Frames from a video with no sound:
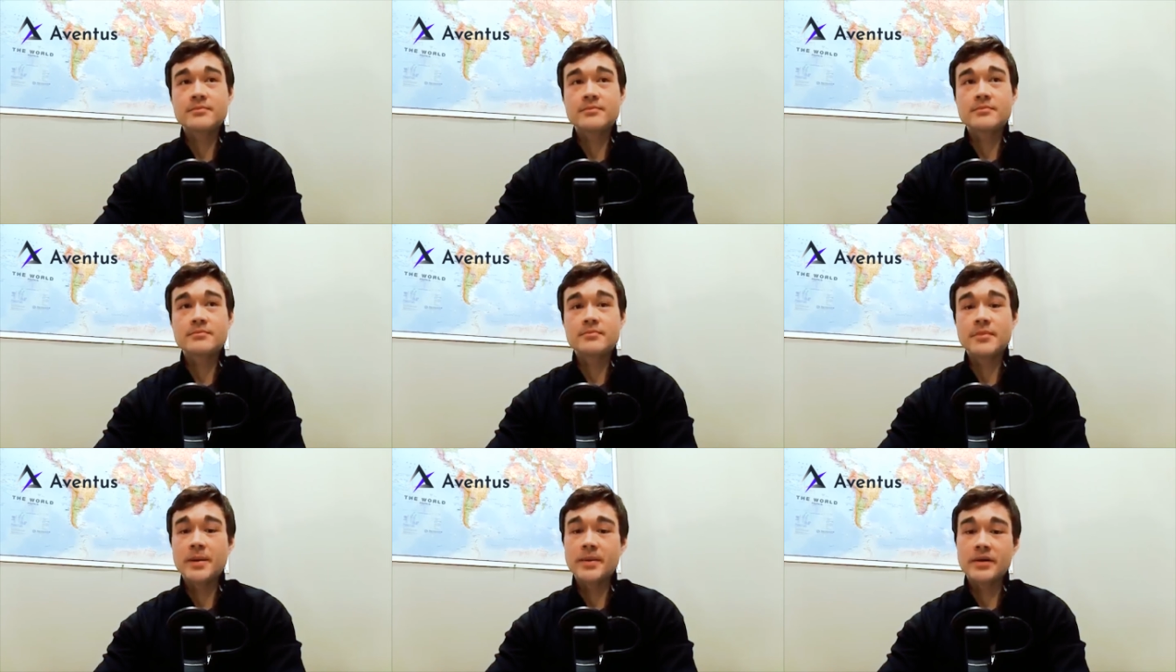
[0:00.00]

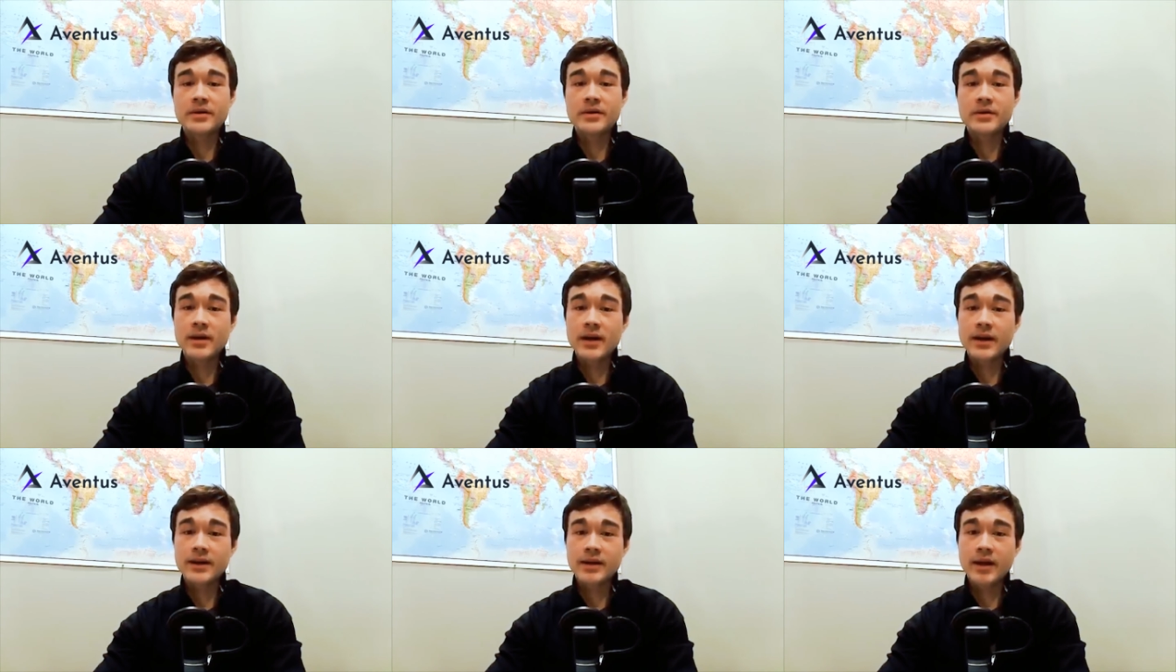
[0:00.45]
maybe do
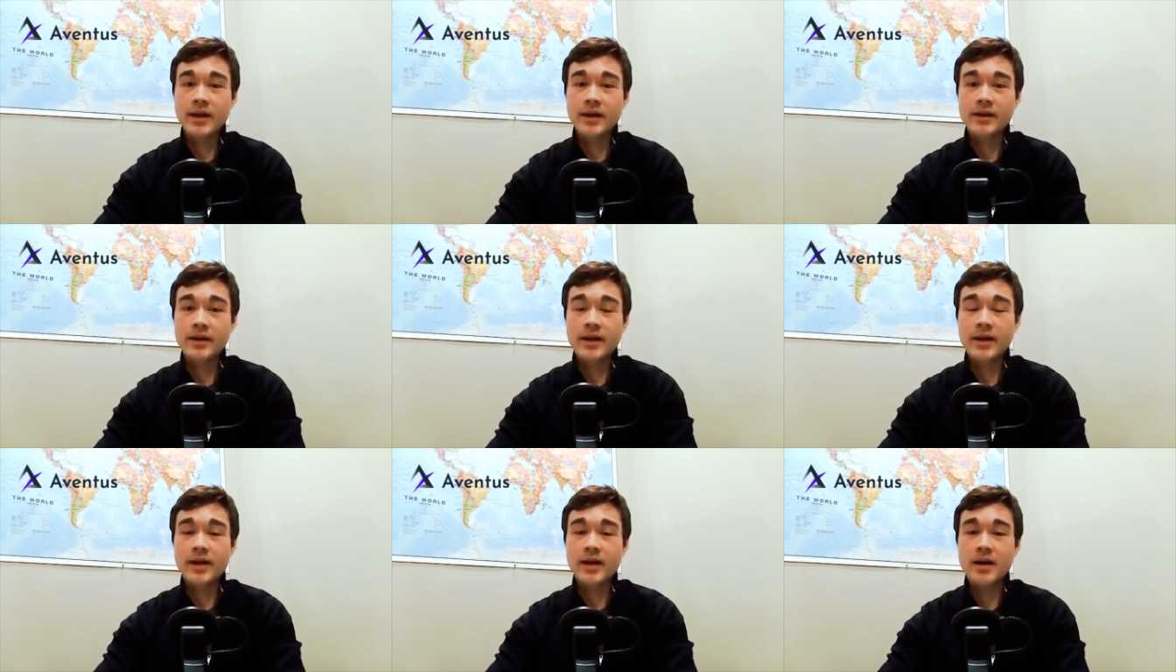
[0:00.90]
like 10
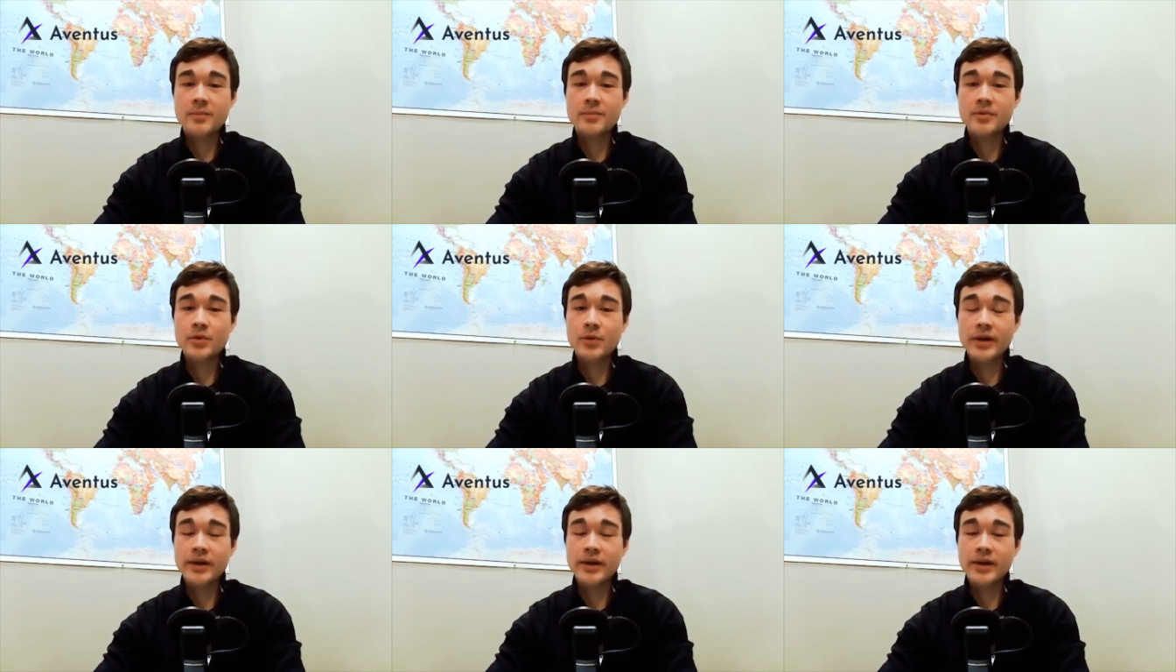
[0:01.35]
km,
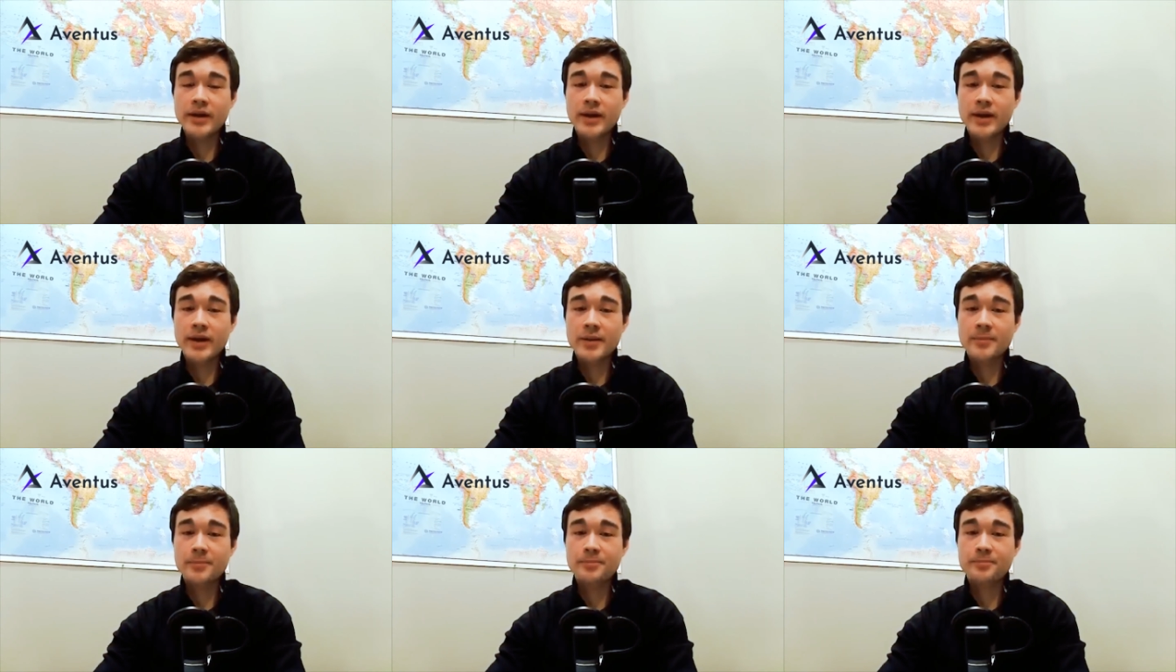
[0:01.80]
20
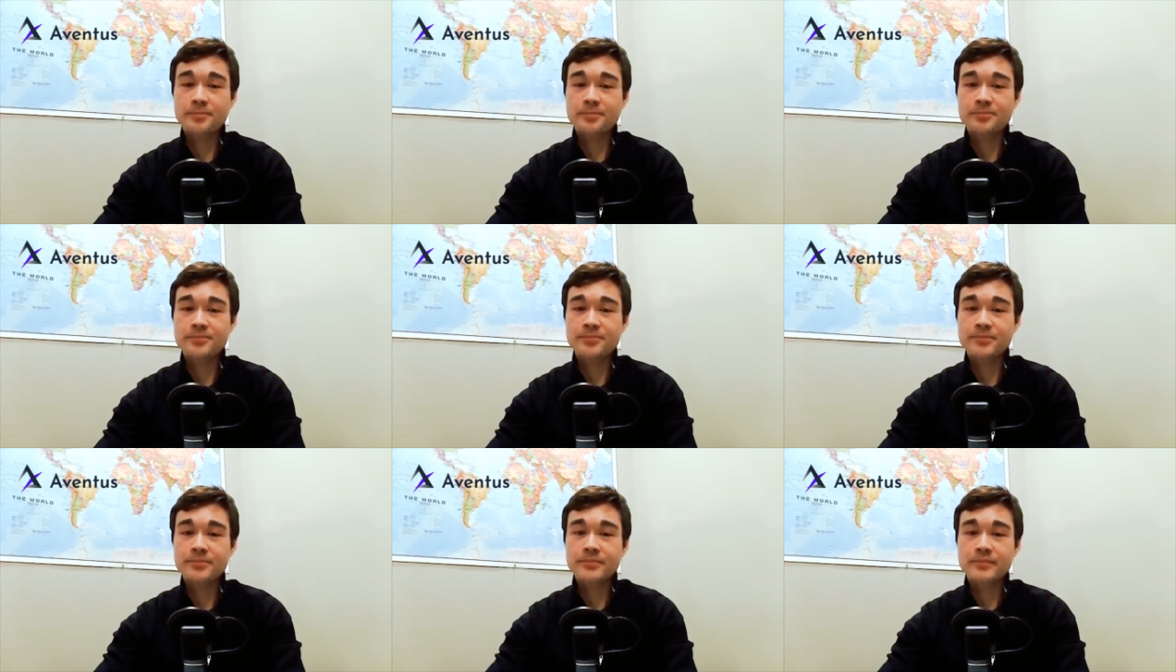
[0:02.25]
km
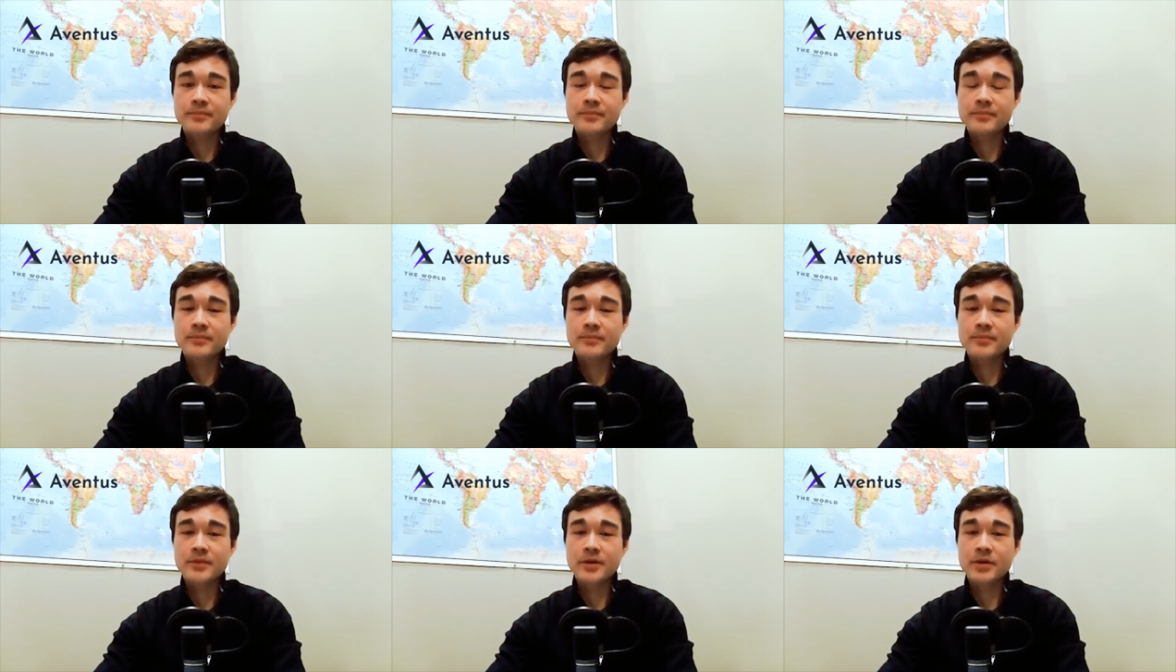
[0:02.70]

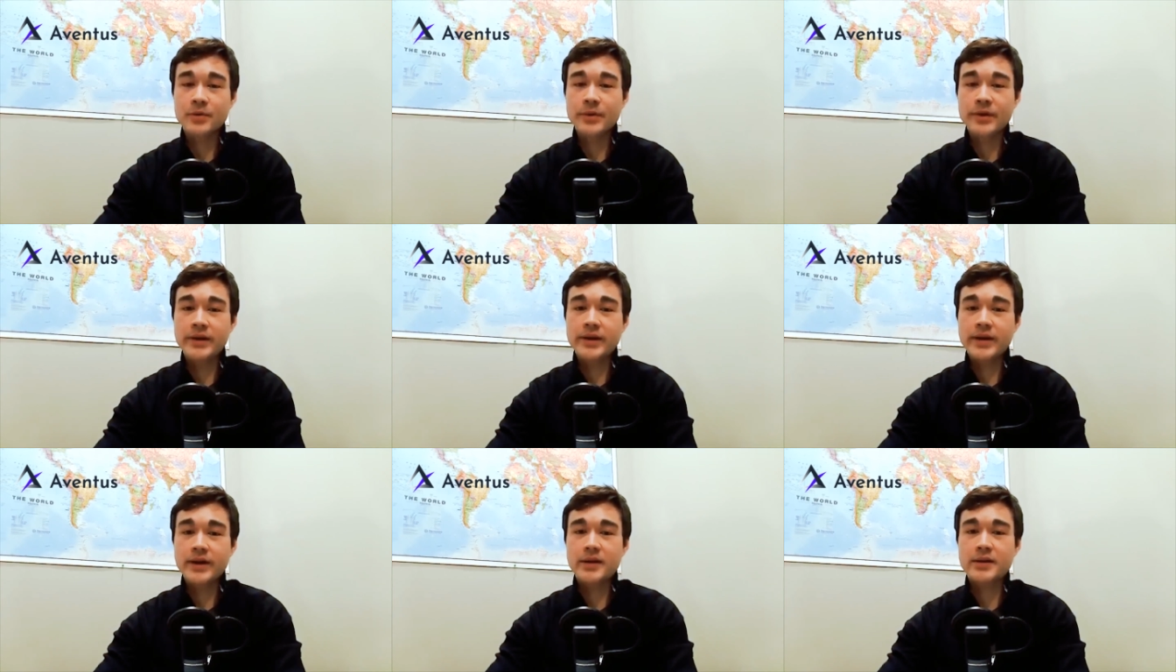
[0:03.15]
on the
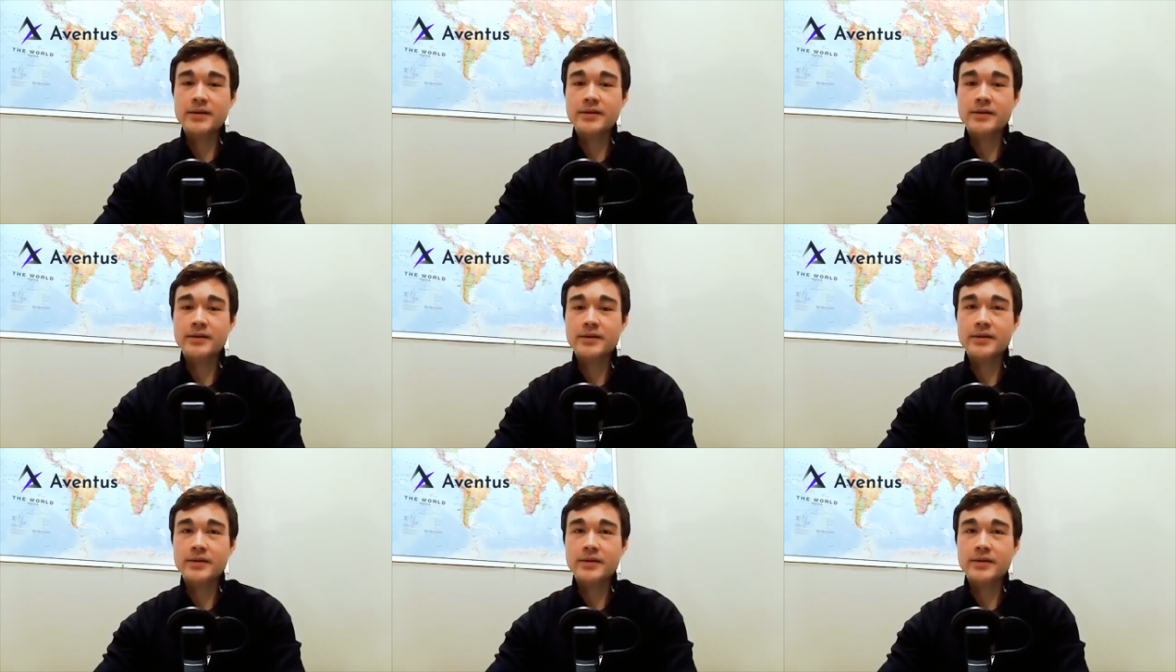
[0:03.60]
weekend,